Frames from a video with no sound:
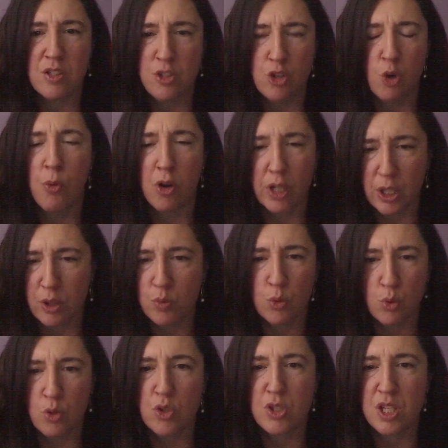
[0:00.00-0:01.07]
no bargain
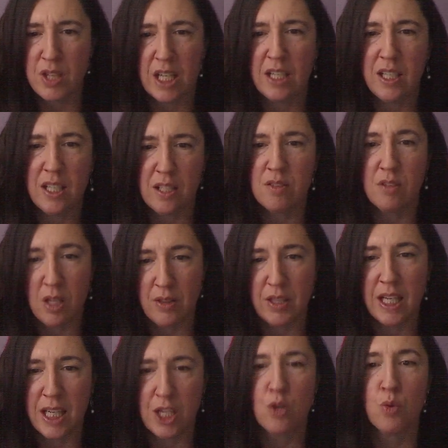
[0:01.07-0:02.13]
rules and they
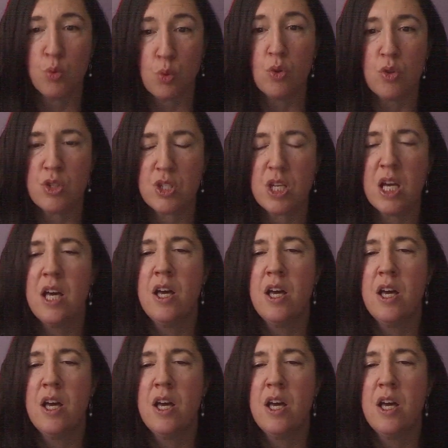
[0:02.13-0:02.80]
need rules.